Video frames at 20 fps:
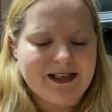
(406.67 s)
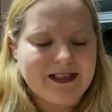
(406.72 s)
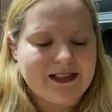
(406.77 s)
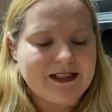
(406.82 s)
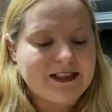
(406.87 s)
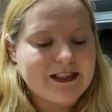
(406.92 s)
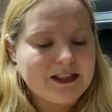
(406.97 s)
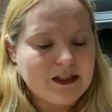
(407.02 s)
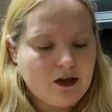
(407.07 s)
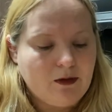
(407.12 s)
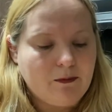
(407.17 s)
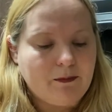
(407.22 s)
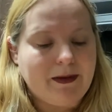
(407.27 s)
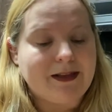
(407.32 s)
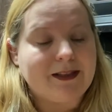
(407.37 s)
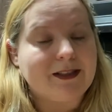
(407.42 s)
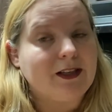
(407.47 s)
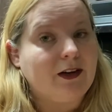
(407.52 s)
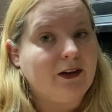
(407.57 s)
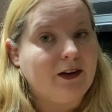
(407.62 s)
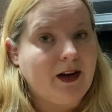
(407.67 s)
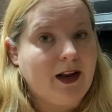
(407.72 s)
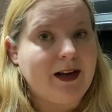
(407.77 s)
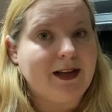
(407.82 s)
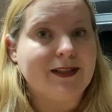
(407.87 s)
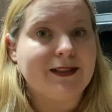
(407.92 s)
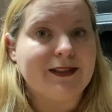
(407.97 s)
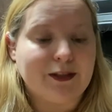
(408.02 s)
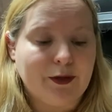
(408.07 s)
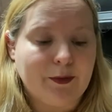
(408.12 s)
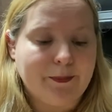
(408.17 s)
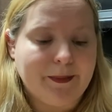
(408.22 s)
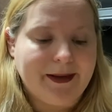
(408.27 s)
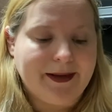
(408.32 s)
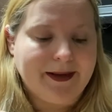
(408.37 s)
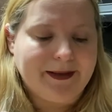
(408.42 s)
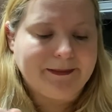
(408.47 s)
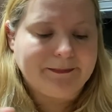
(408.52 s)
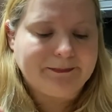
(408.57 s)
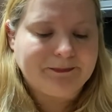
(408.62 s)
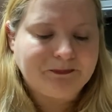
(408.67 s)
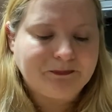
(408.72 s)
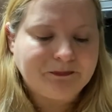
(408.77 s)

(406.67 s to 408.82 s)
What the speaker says: and still makes a nice little bite.